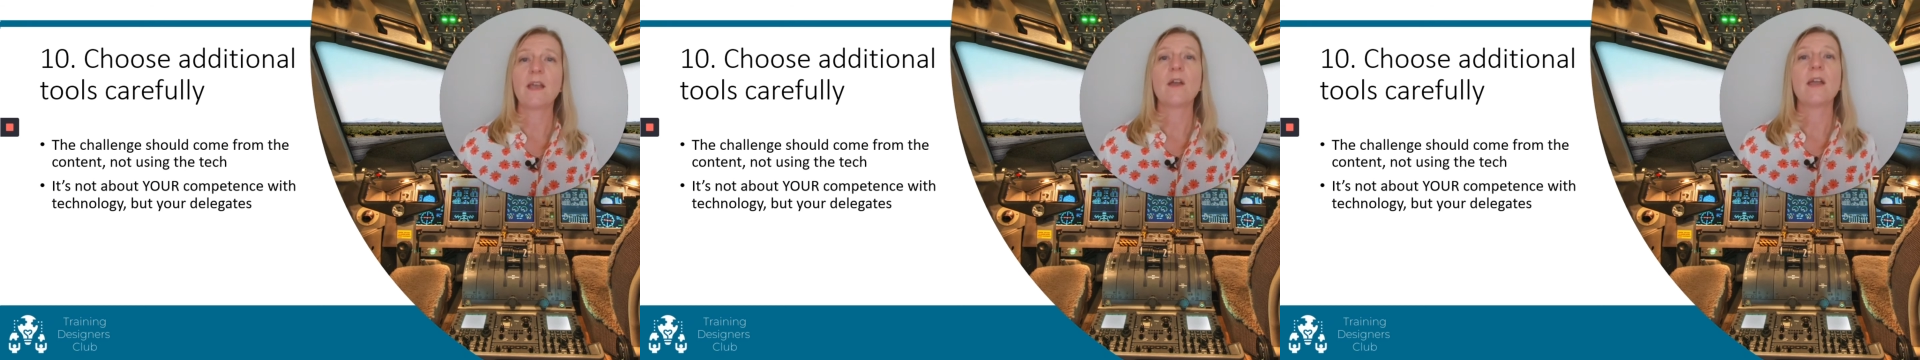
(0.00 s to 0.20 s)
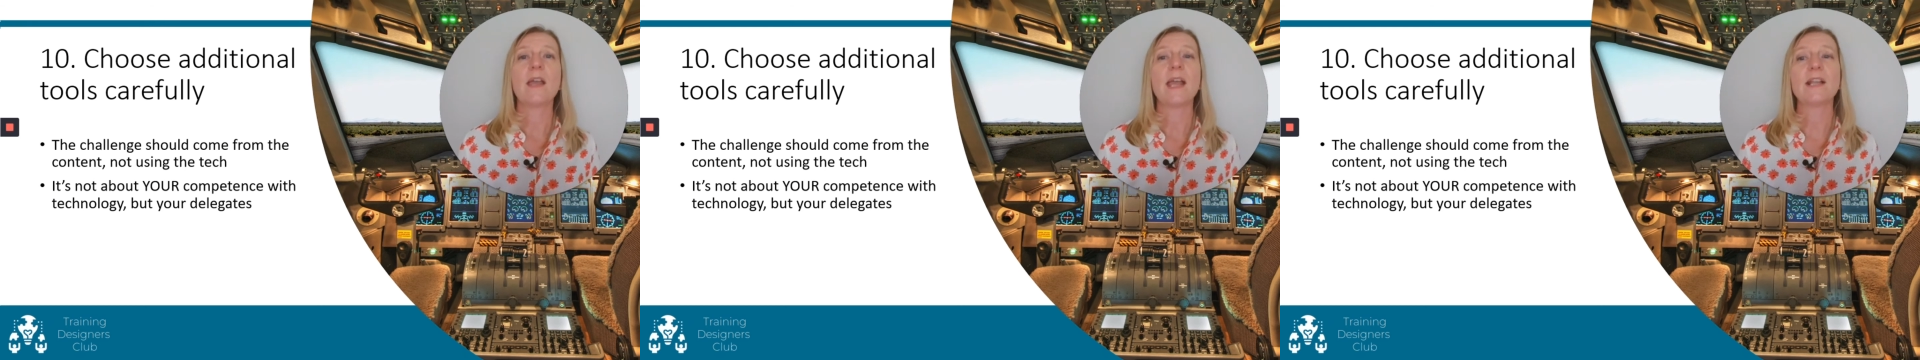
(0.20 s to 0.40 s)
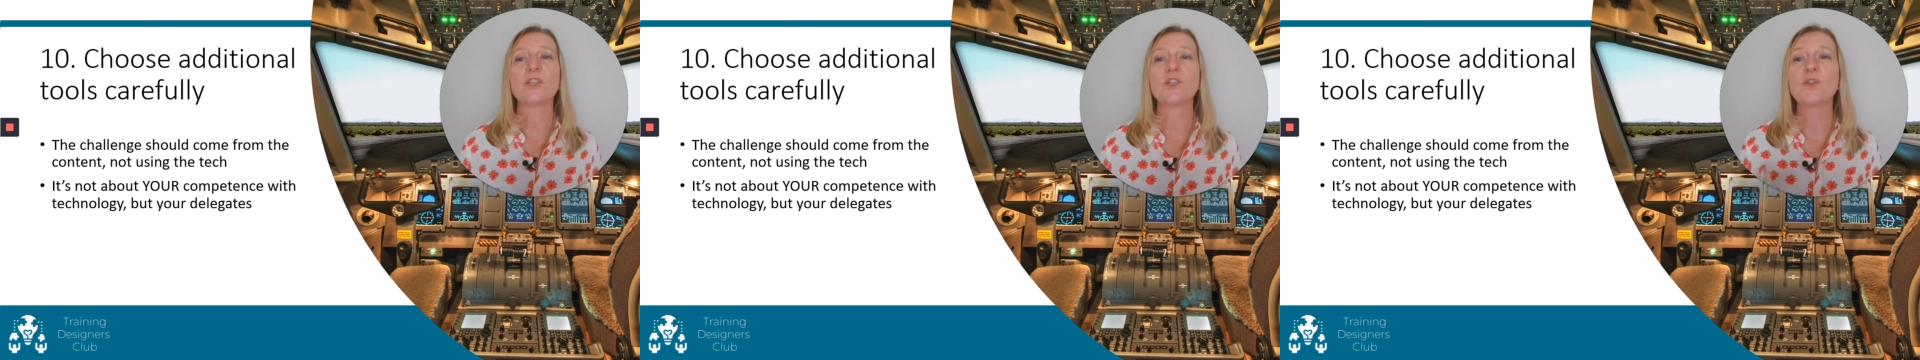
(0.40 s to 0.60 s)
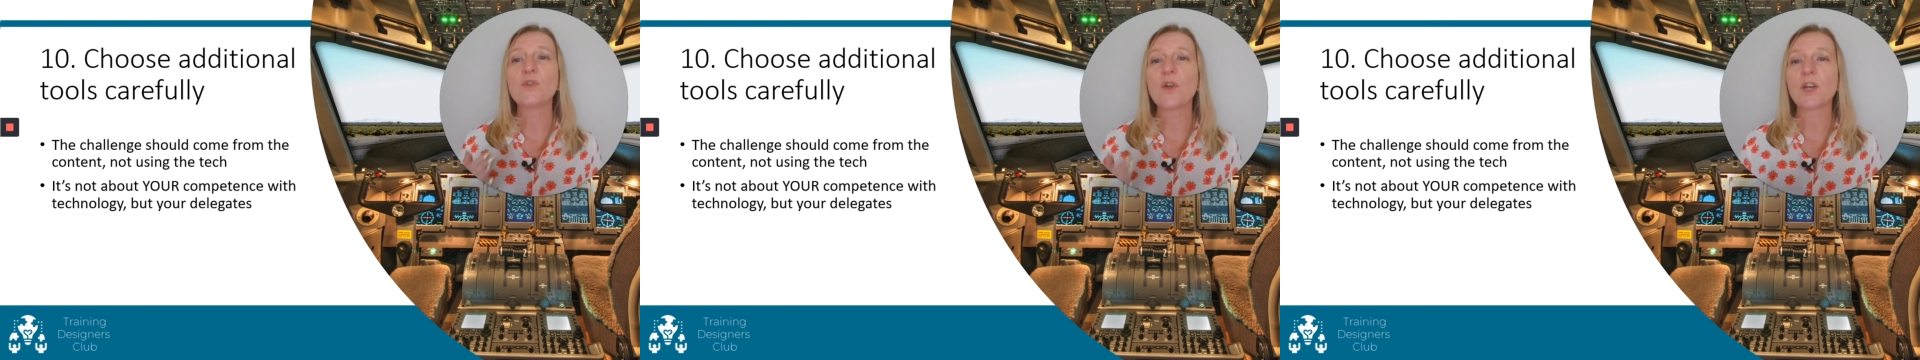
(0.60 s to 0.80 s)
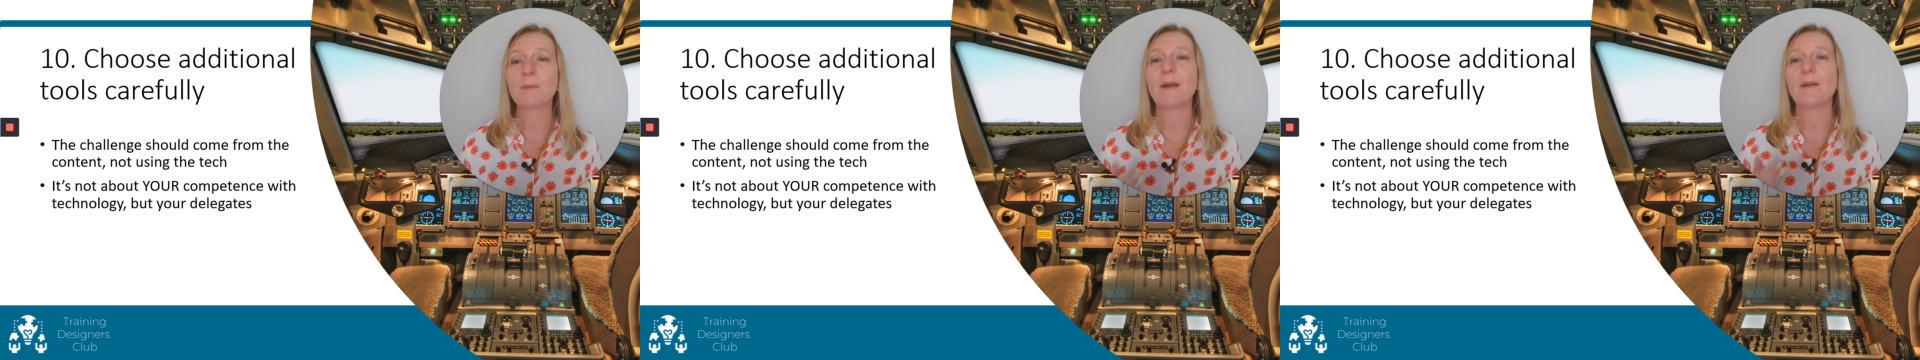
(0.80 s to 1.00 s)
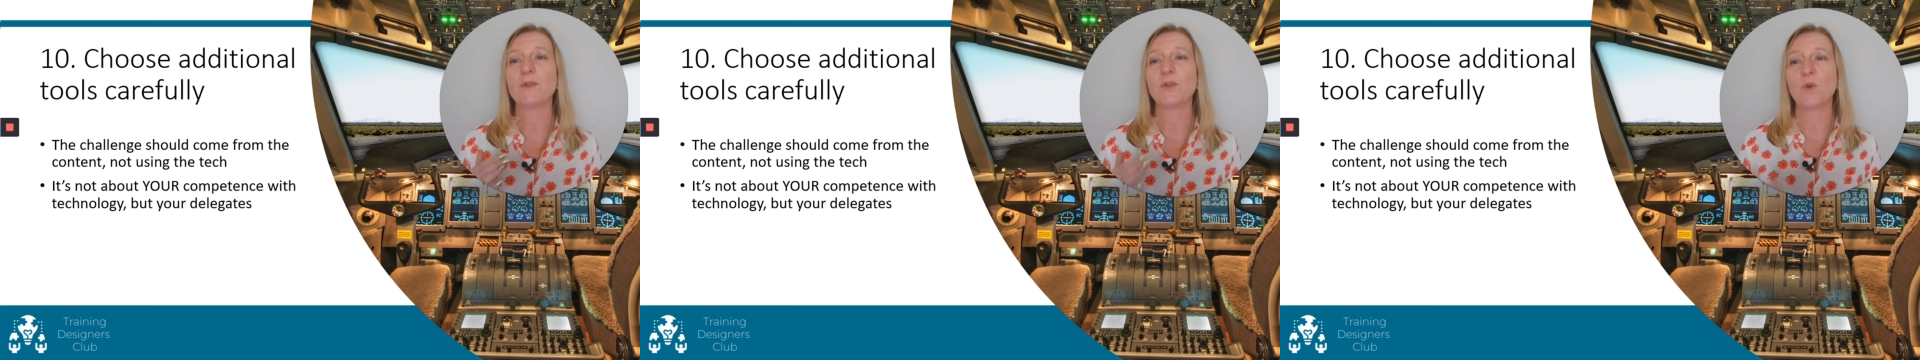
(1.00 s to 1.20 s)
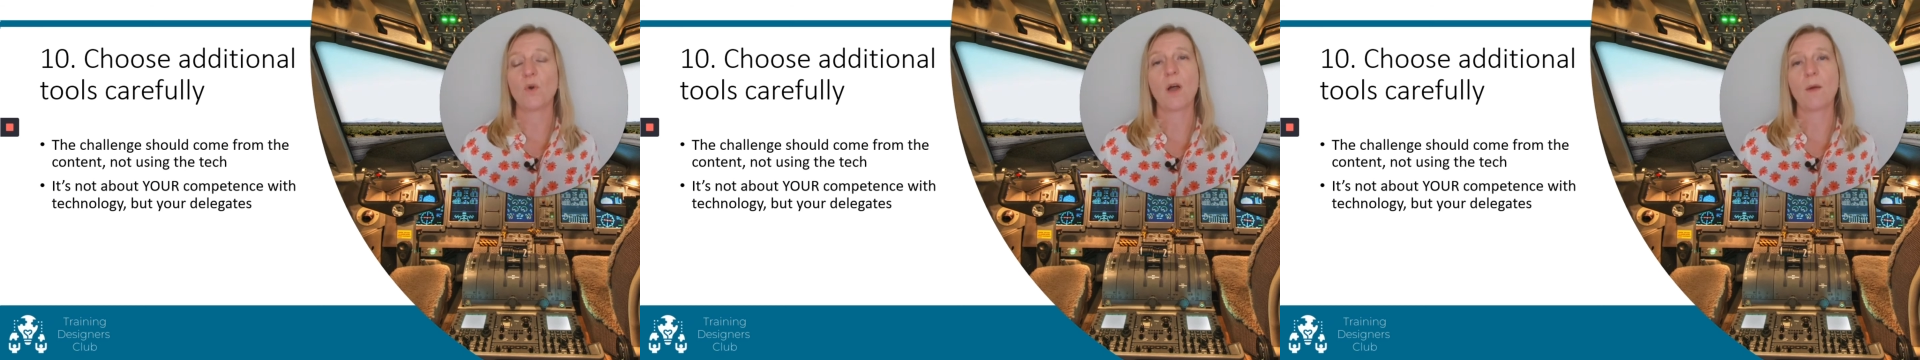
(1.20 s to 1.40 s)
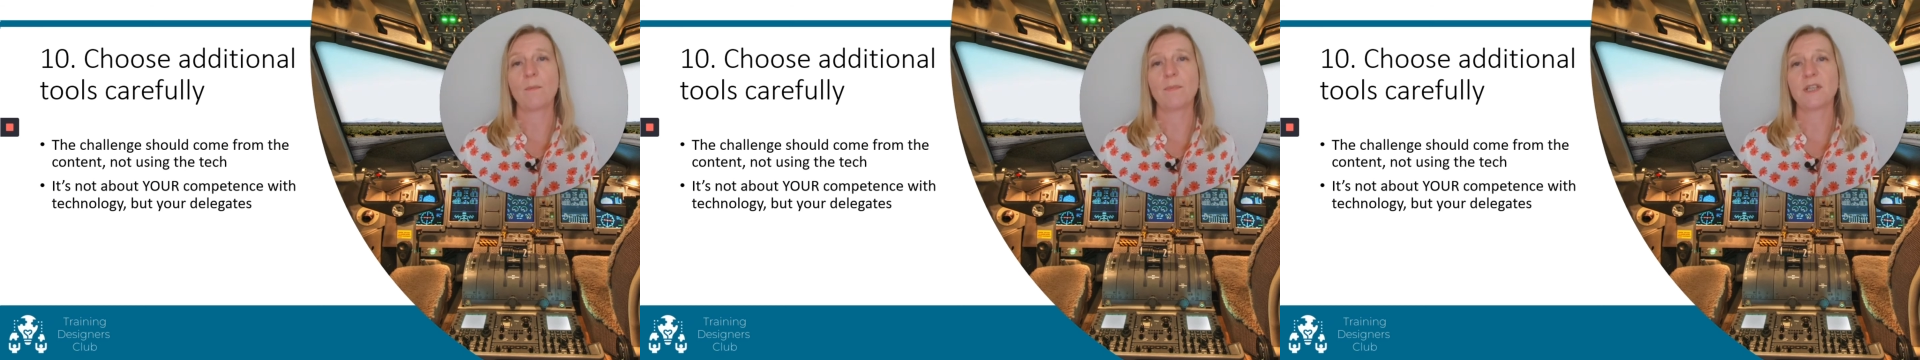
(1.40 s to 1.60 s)
It's not about your
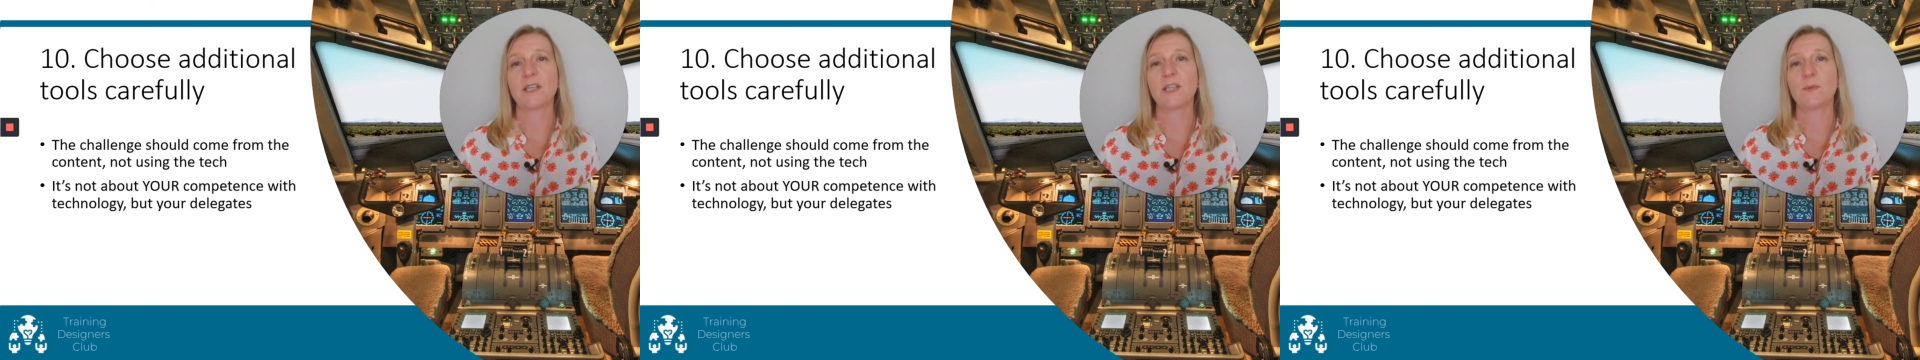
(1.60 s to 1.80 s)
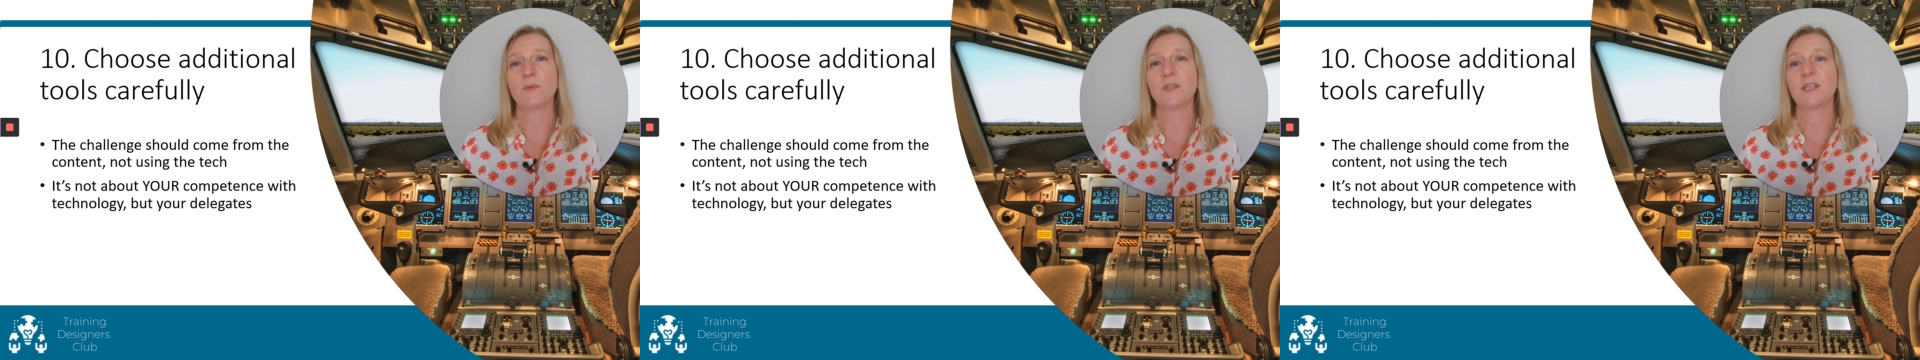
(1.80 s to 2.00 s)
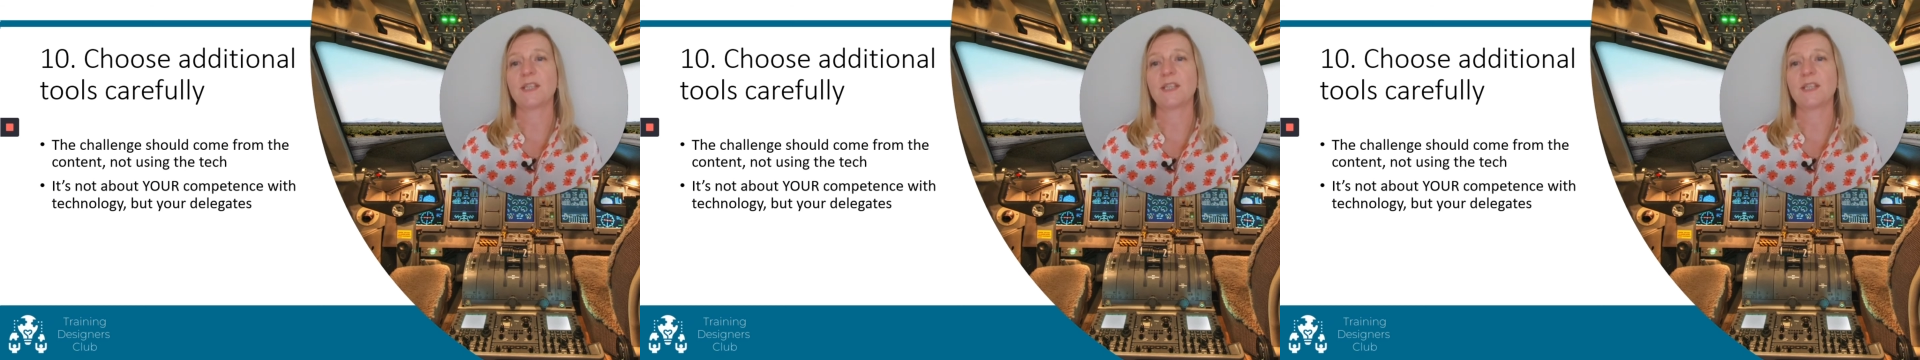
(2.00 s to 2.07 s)
competence with the